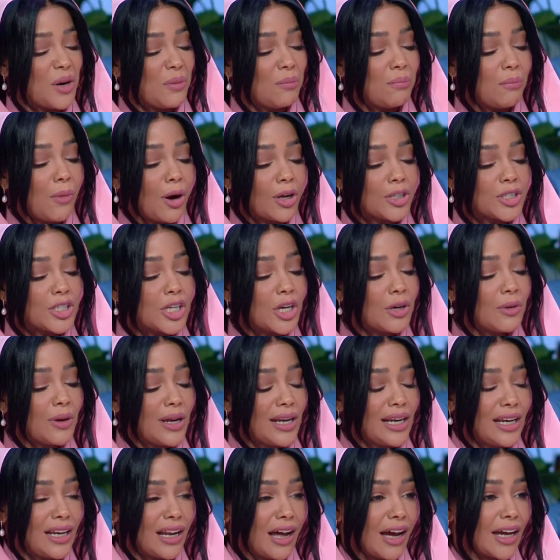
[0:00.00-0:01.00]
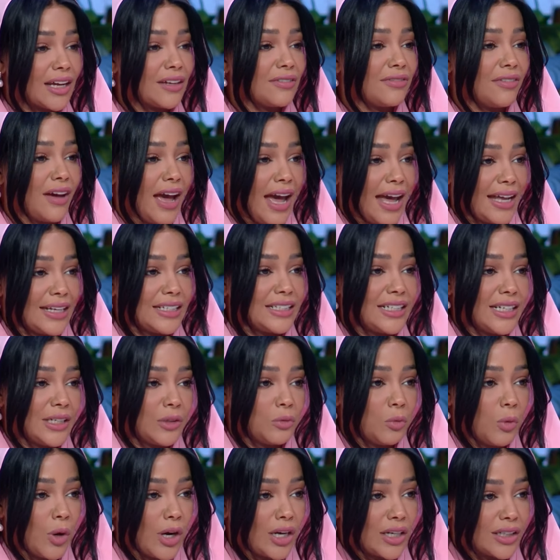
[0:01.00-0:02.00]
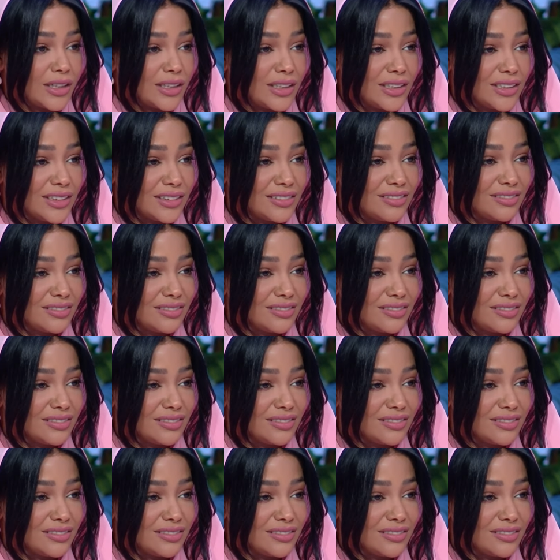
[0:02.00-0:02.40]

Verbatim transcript: motto in life and in work?